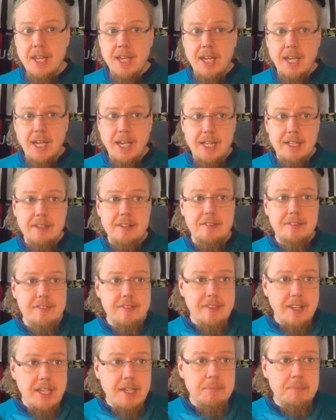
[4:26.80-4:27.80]
At the
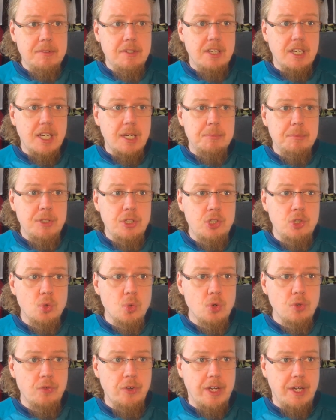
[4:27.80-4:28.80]
same time,
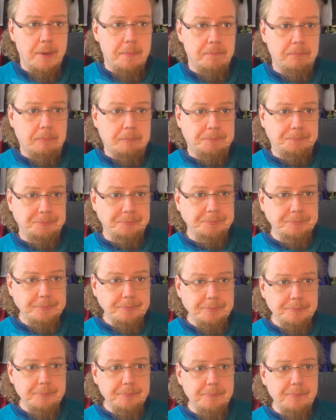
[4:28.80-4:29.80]
Juve,
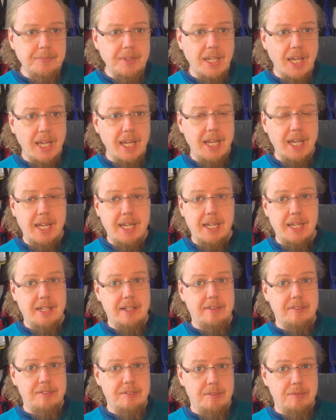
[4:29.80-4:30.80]

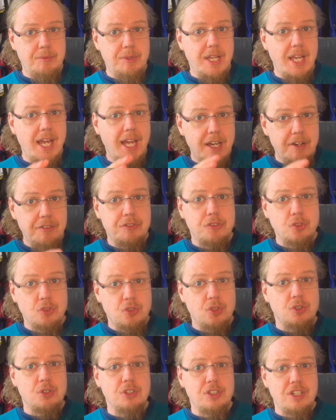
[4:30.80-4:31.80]
and we have to
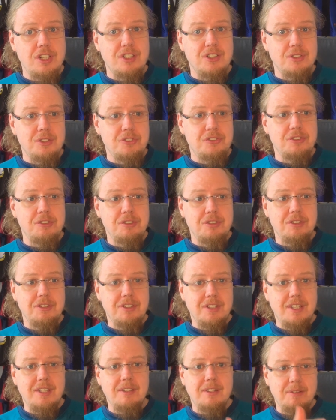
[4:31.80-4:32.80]
talk
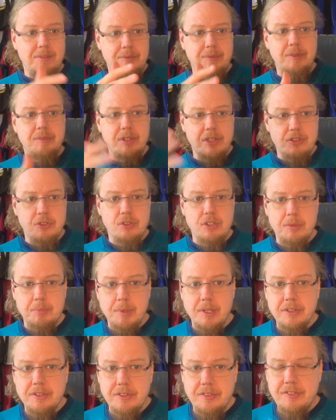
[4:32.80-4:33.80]
also, uh, we will talk
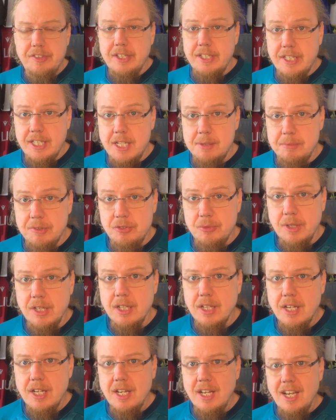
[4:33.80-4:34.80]
about in the second game as
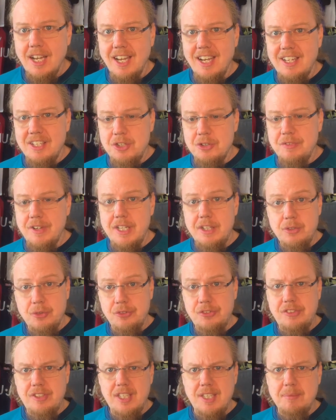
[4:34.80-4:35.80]
well, a
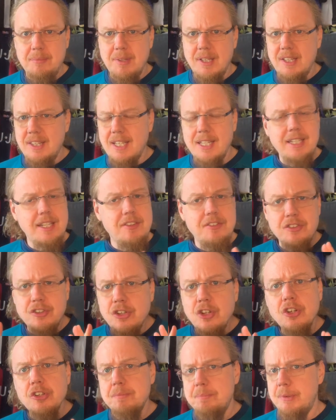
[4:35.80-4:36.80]
Juventus team that is
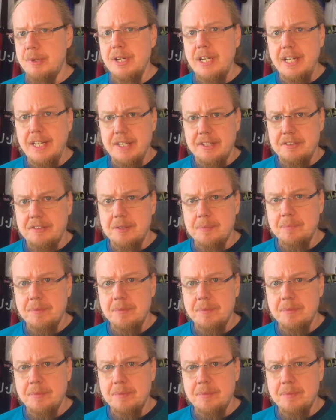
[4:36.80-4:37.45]
not brilliant.